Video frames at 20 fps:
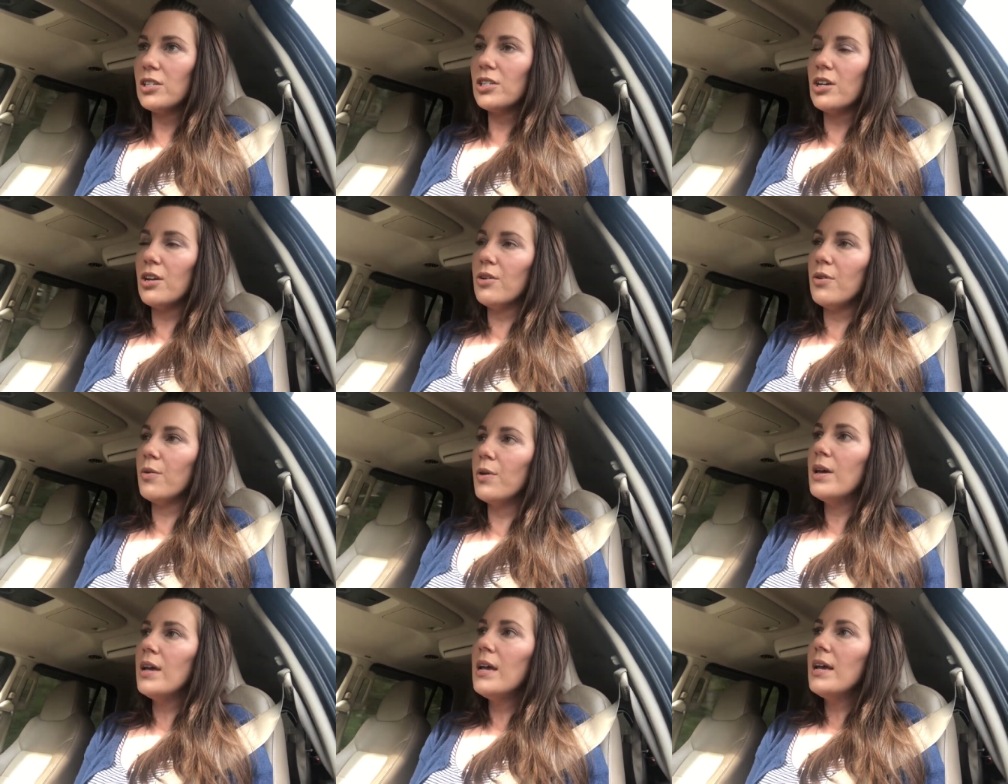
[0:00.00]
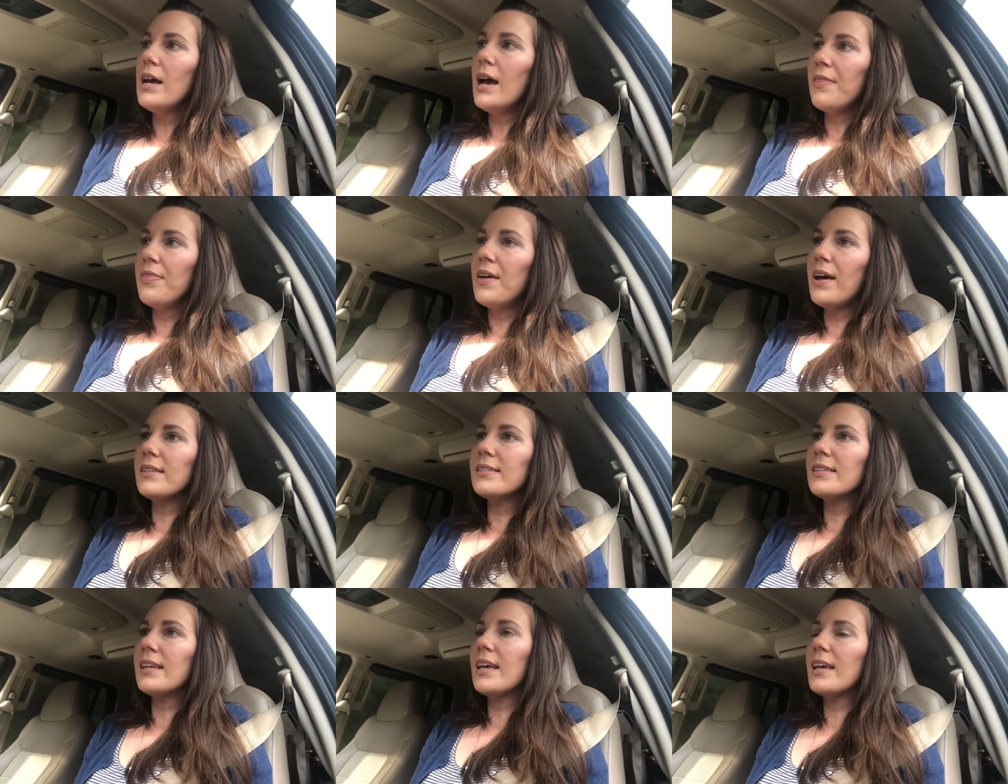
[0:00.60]
So
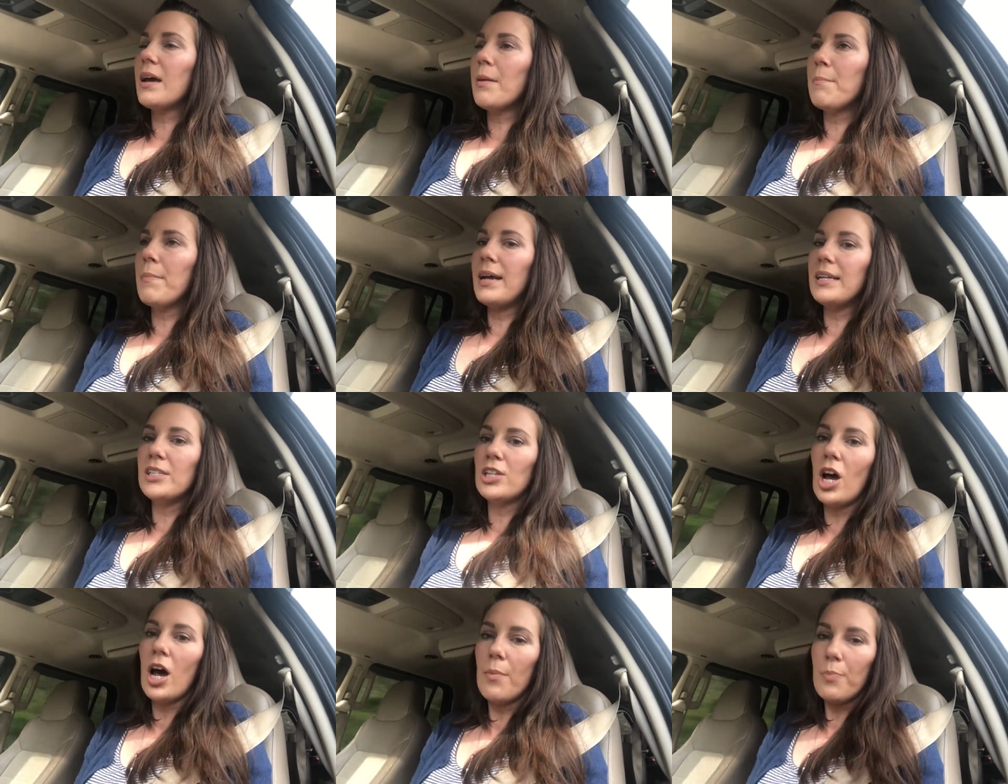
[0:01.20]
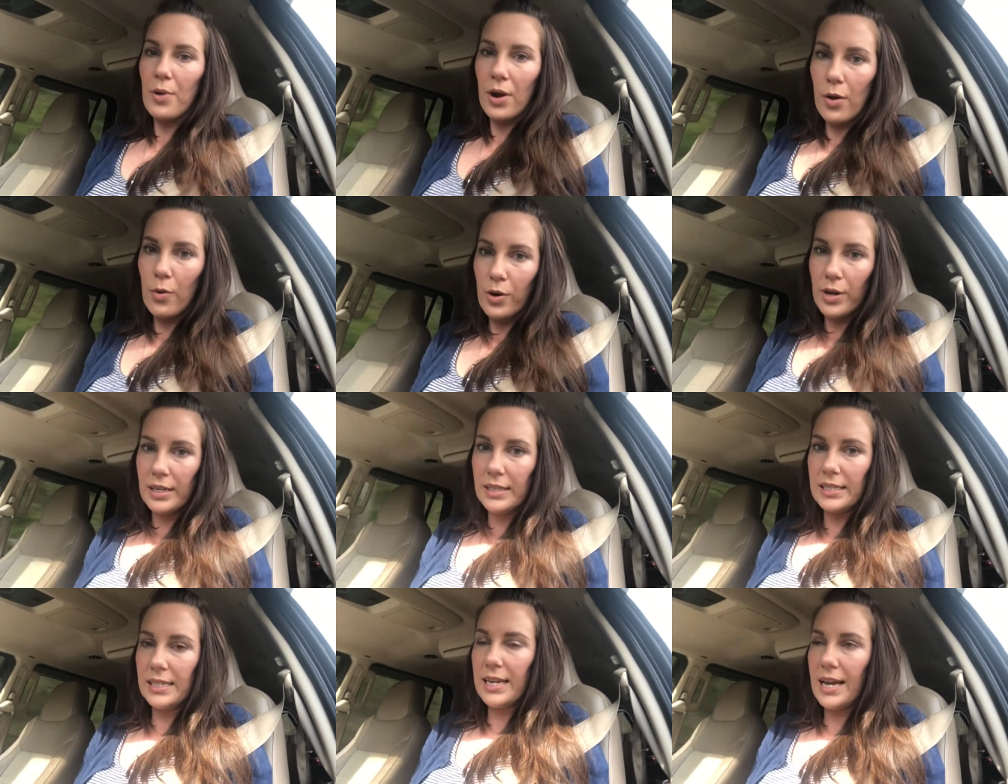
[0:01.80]
that's like my top
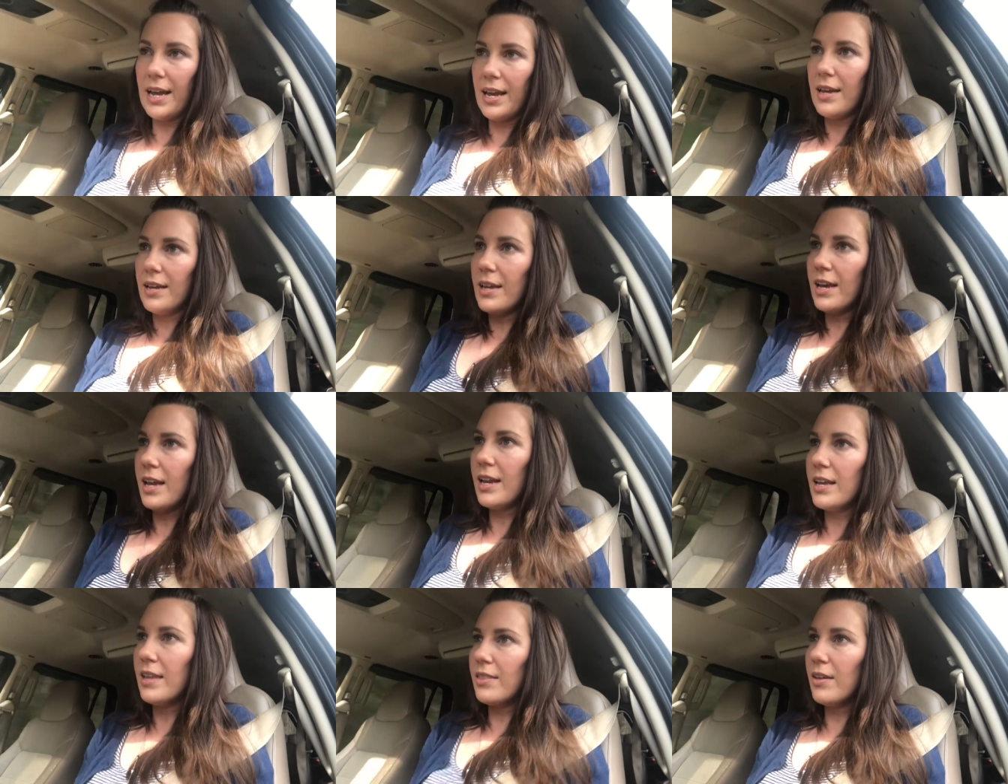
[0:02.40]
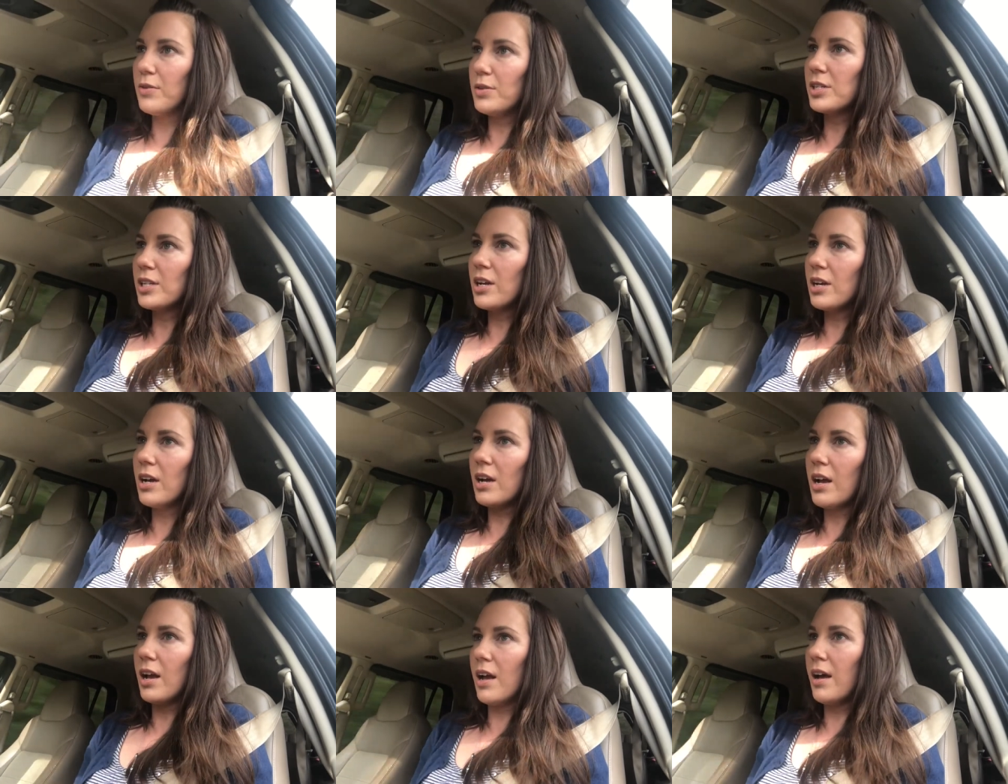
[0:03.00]
priority today, getting those
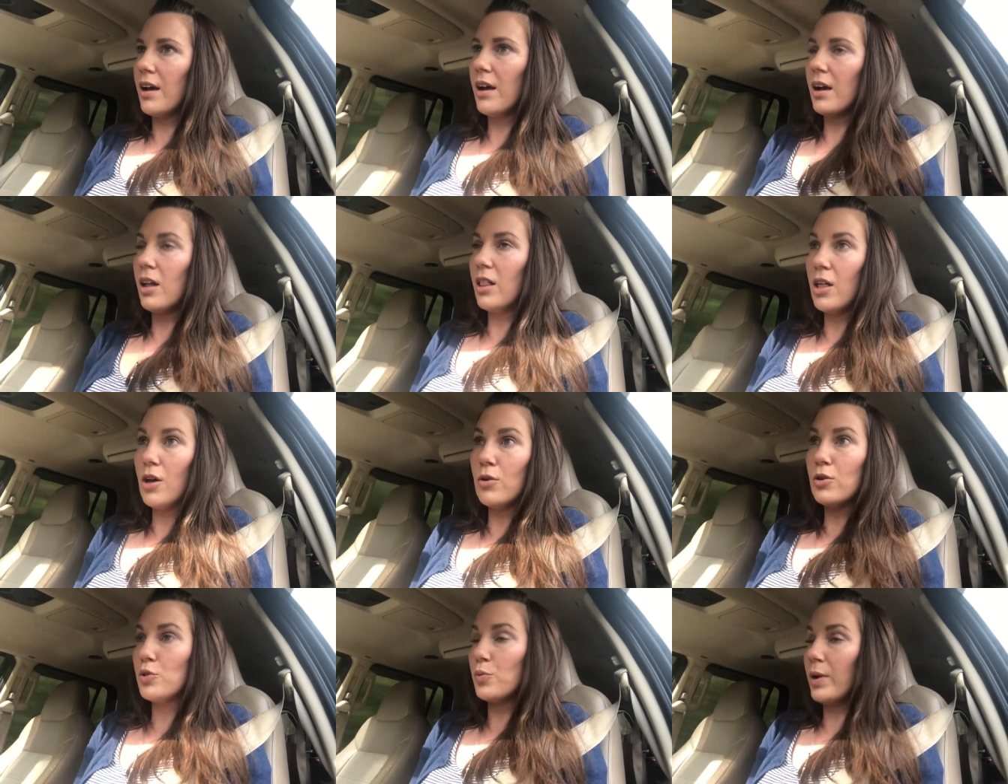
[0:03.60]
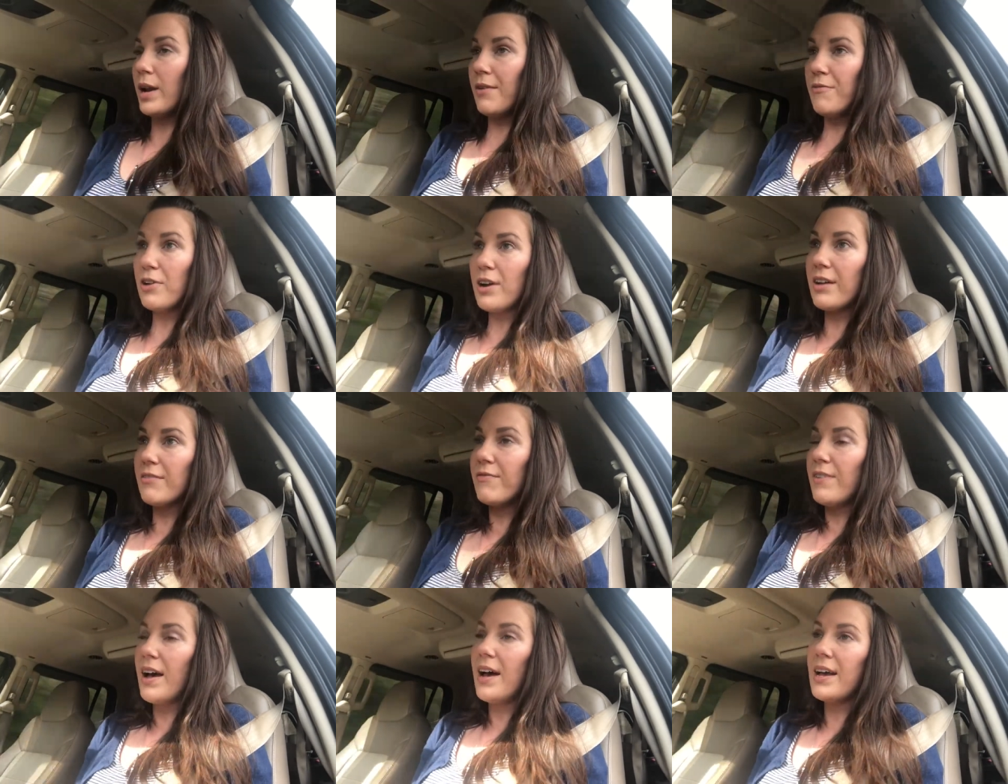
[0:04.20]
uh, clothes, whatever I
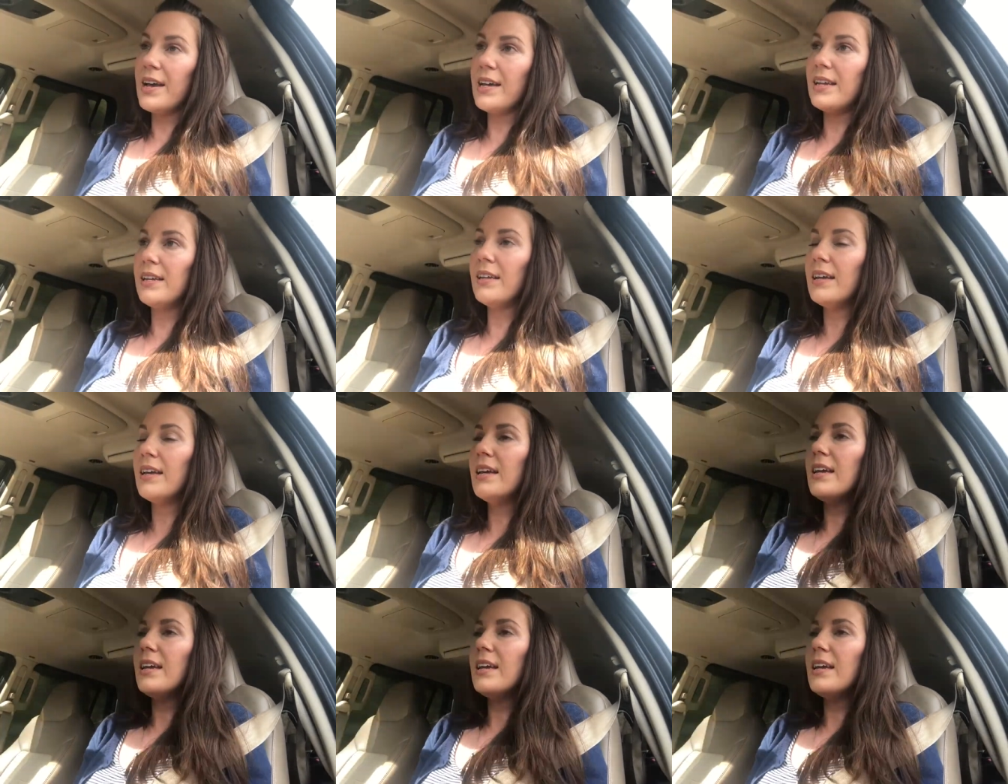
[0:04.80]
can find,